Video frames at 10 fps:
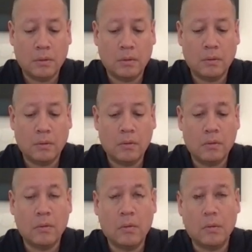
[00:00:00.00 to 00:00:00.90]

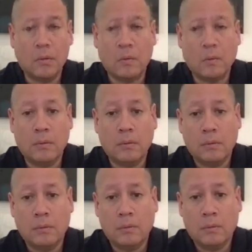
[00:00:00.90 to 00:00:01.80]

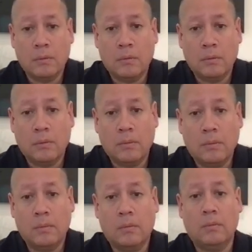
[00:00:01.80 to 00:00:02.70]

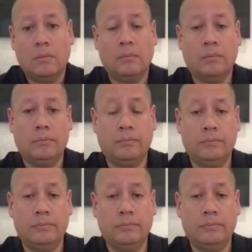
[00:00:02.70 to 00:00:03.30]
The person shown says nothing.